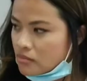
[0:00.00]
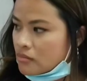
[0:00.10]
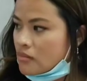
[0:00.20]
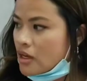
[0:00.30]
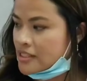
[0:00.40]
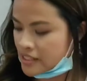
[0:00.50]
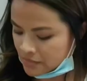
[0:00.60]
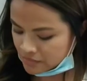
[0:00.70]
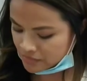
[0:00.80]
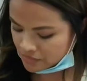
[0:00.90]
Hudson?
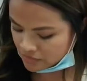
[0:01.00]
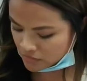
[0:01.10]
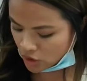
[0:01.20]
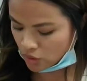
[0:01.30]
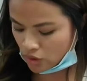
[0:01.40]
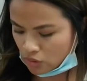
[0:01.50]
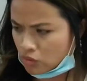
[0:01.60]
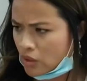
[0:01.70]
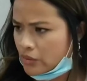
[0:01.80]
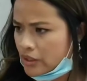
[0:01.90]
Oh no,
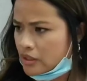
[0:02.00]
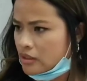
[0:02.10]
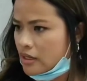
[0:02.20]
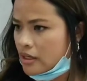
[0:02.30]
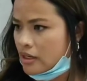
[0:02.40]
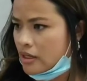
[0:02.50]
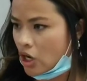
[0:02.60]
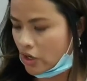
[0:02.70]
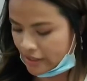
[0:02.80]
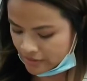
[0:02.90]
wrong book.
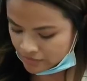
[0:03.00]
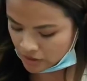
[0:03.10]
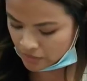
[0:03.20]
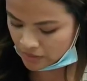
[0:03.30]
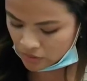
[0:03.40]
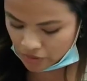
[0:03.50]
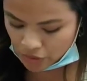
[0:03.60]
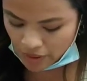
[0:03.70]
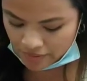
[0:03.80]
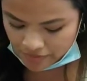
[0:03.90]
Ari, give me what you
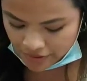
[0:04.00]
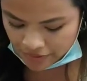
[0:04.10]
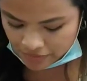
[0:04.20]
have there.